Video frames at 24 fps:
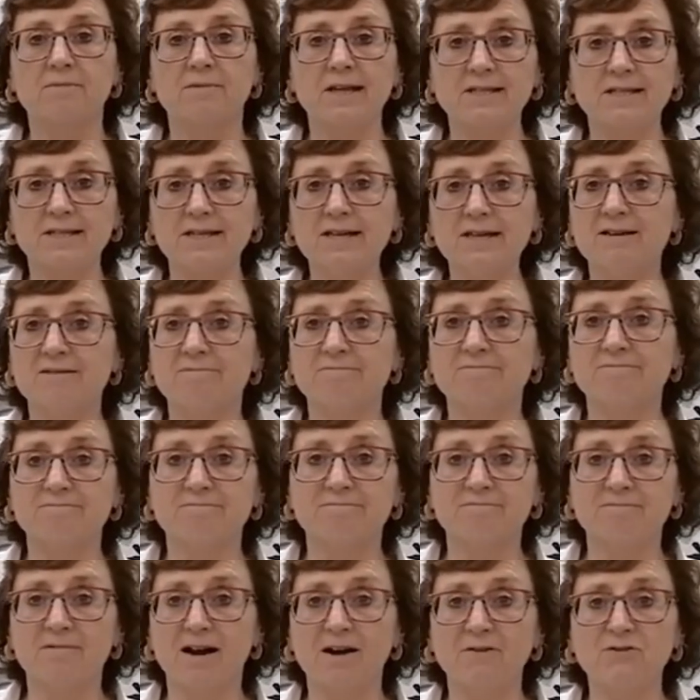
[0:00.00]
That's it.
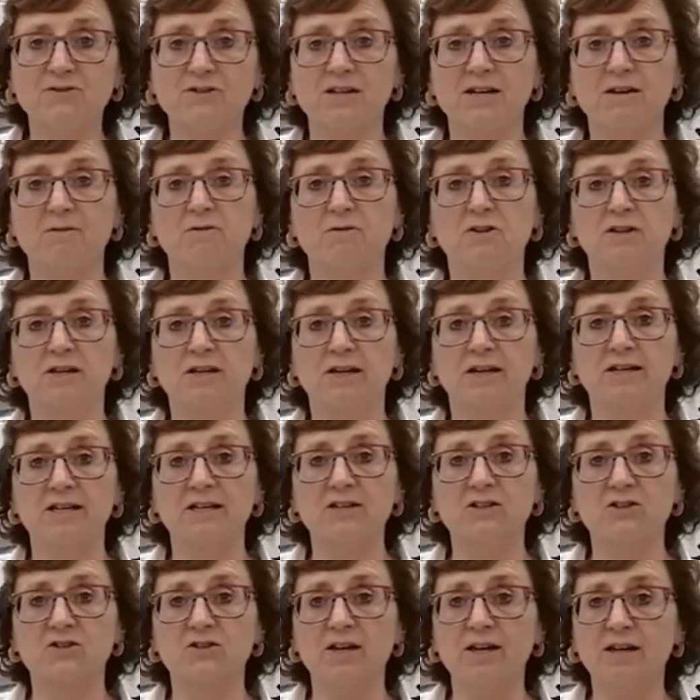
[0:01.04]
I've said everything I
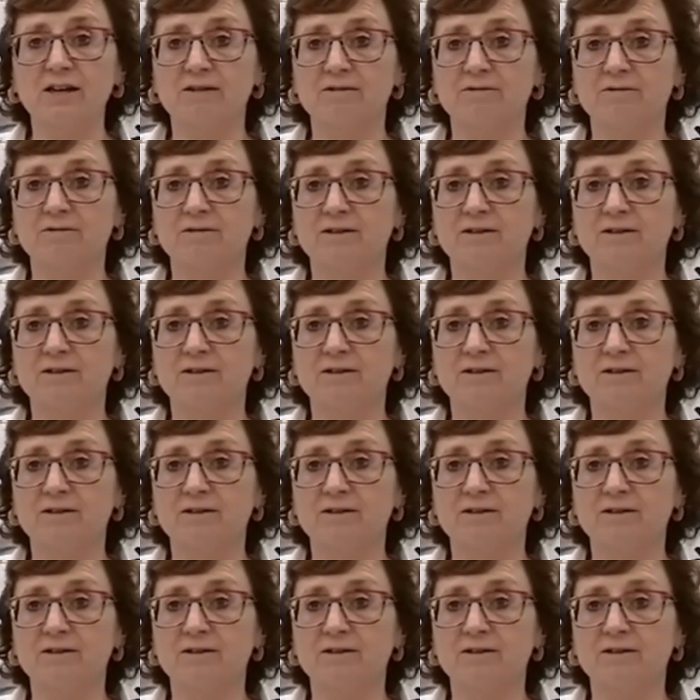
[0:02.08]
need to say.